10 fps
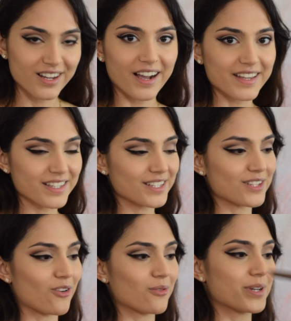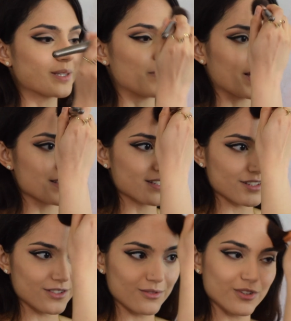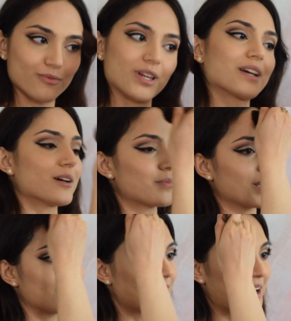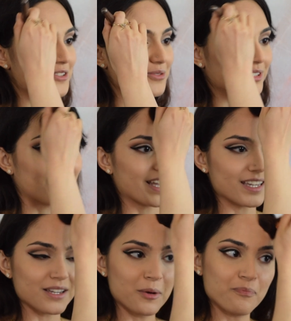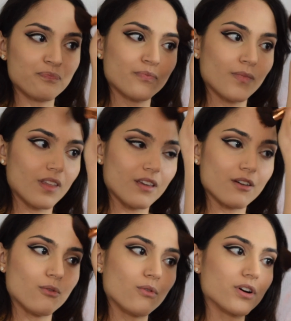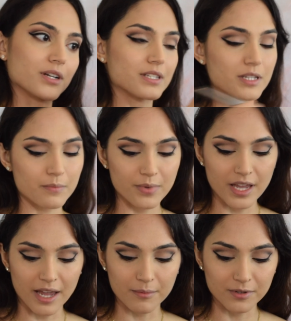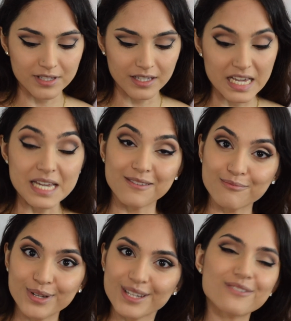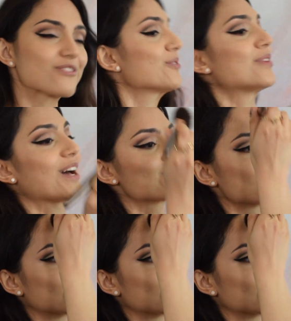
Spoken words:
I think it's always best to do your makeup in natural light, or to be able to get input from natural